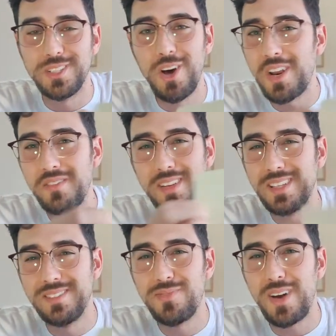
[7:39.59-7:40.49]
not even
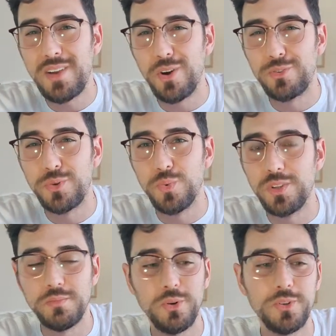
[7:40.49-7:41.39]
a 500
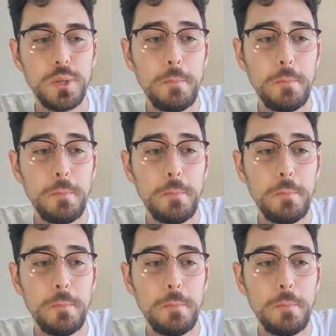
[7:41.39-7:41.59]
watt motor.